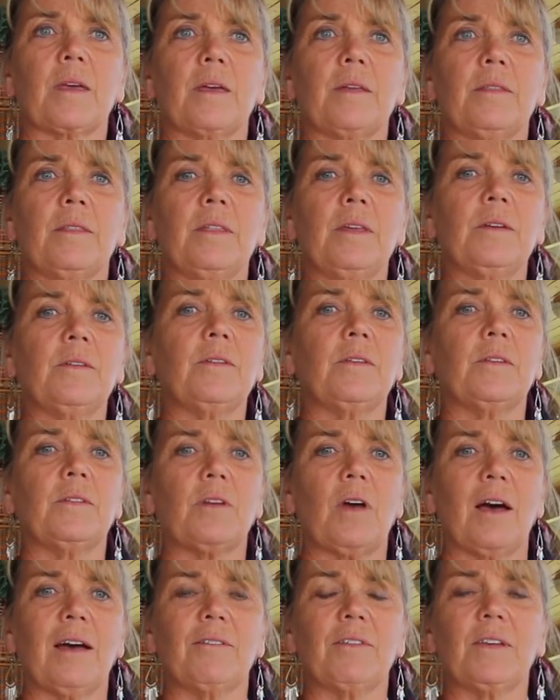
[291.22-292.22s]
this
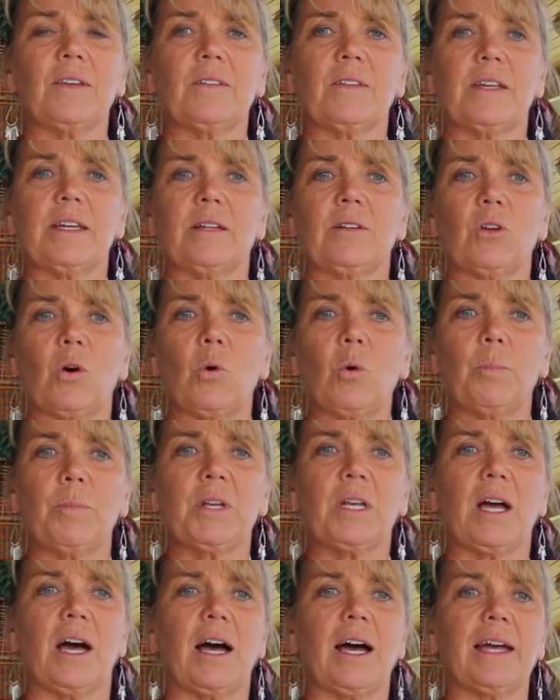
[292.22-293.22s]
is obviously an
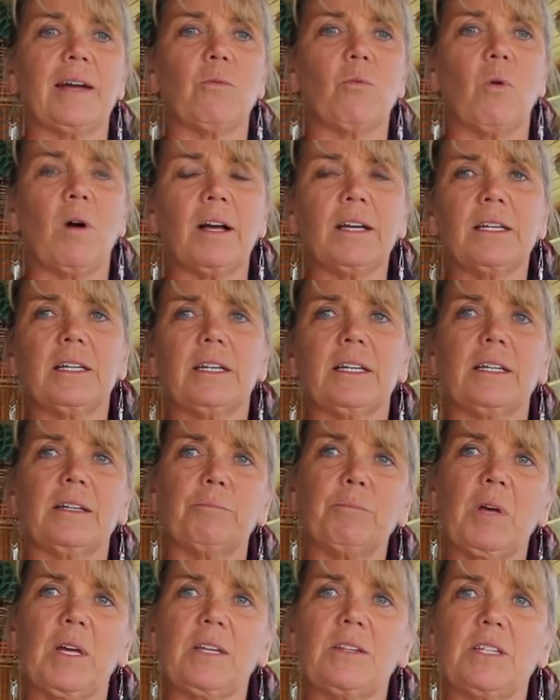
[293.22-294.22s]
open eye
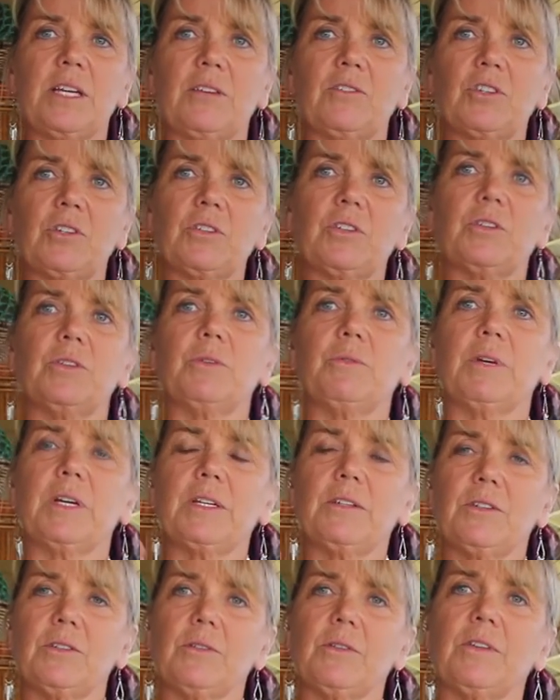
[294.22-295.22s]
walking meditation until you
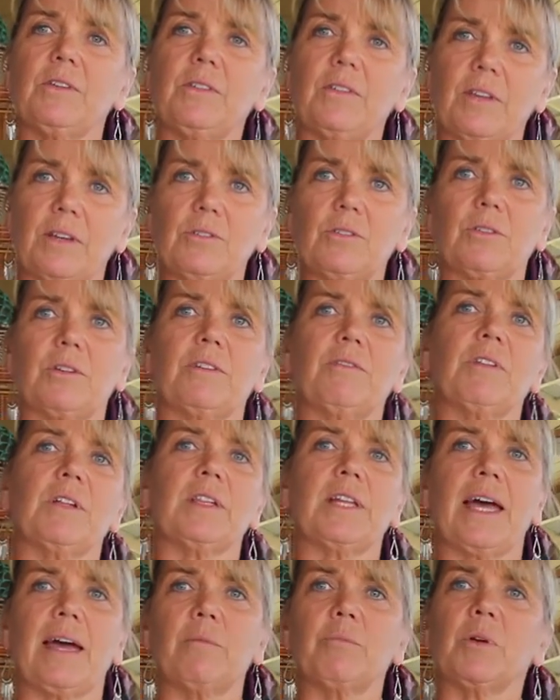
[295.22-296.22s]
get into the center of the
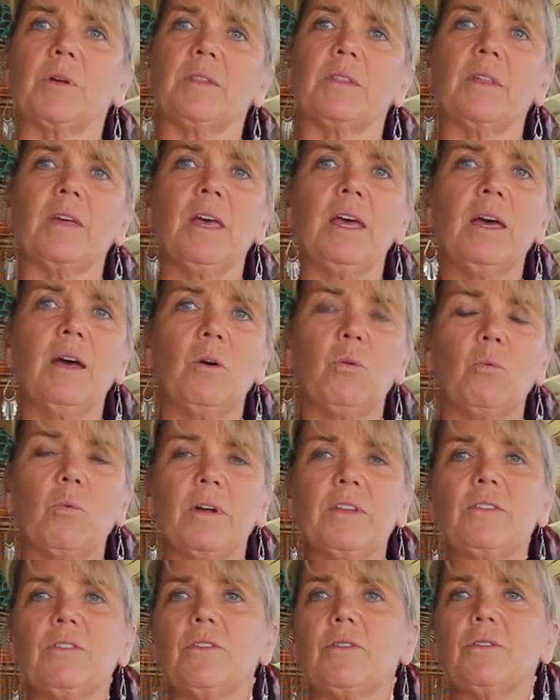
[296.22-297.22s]
labyrinth.
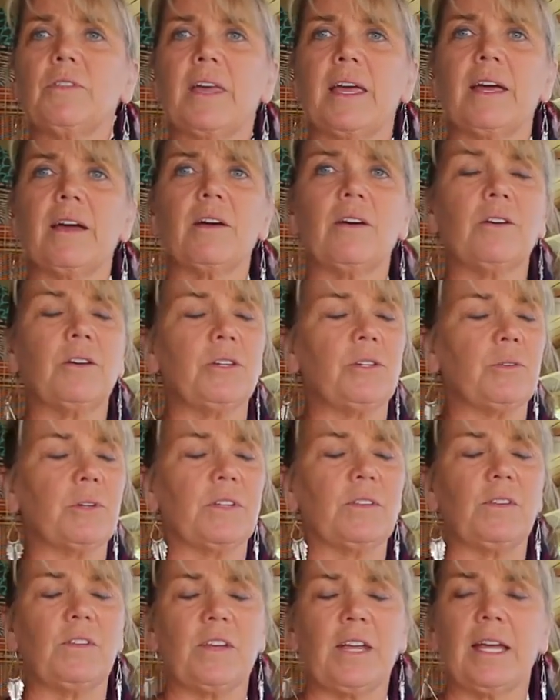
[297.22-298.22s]
Once you're there, you
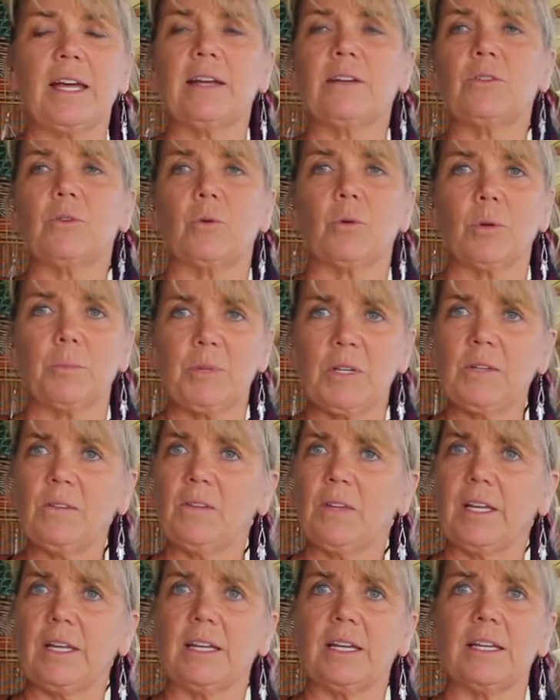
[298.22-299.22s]
can stand or be
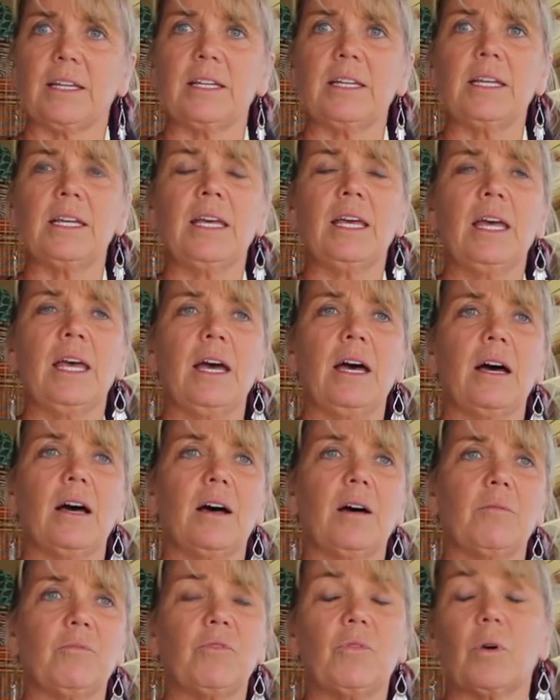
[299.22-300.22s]
seated.
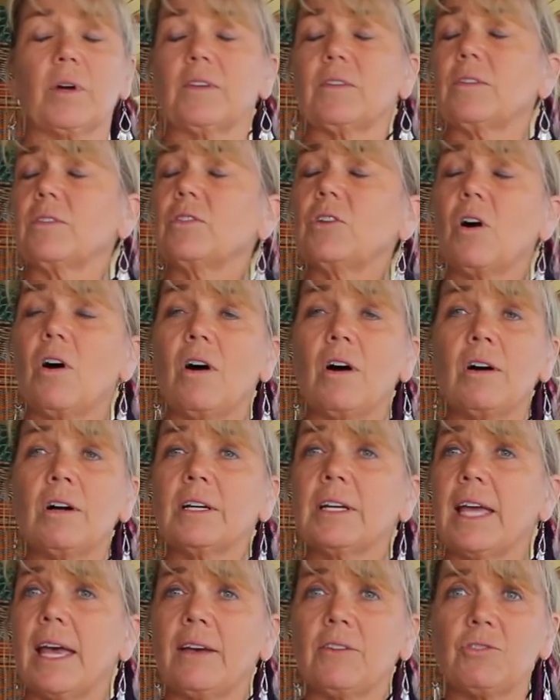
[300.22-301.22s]
for as
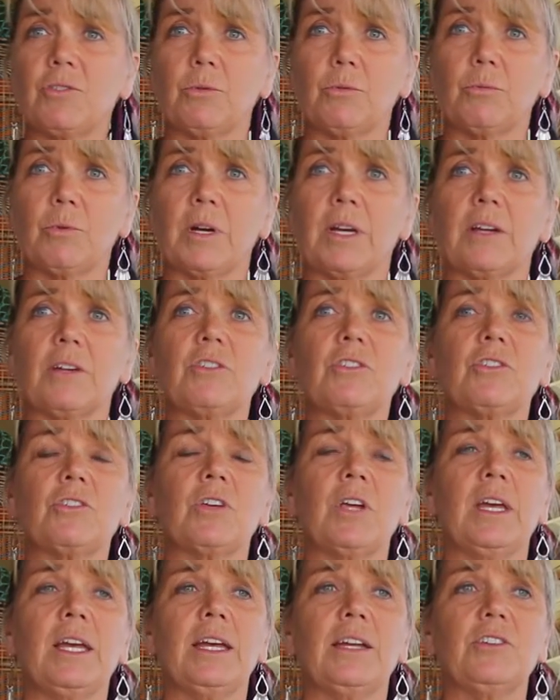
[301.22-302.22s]
long as you
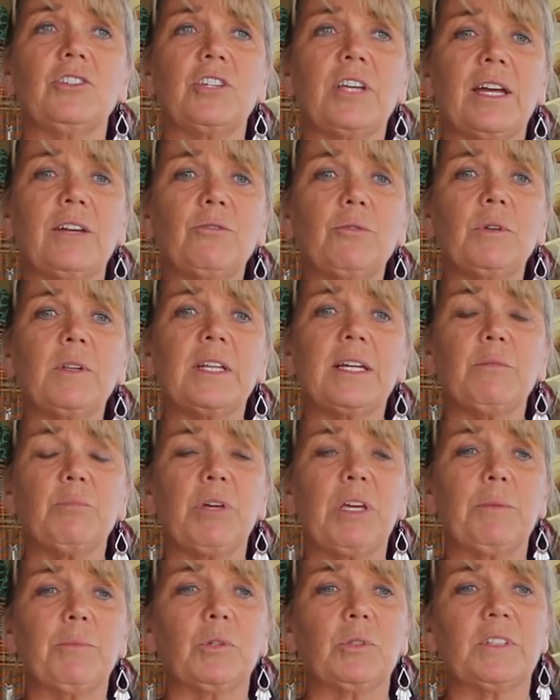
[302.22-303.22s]
wish. Generally,
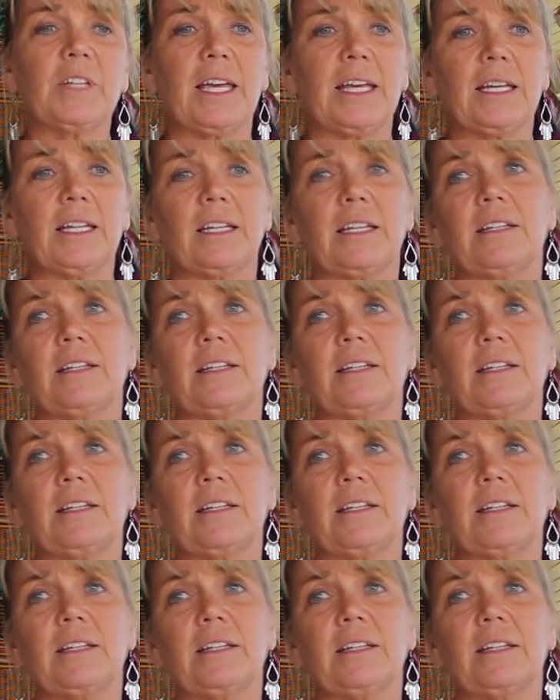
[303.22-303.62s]
people take an